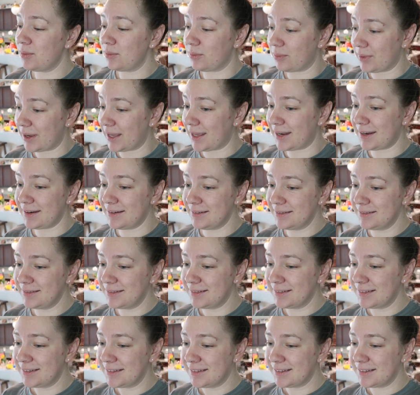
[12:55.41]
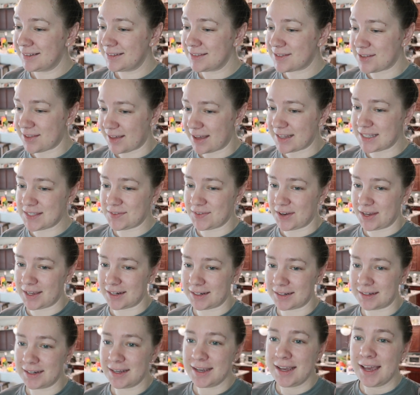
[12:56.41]
win. So that's
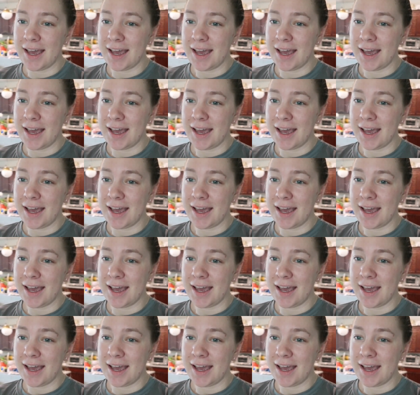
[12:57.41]
fun.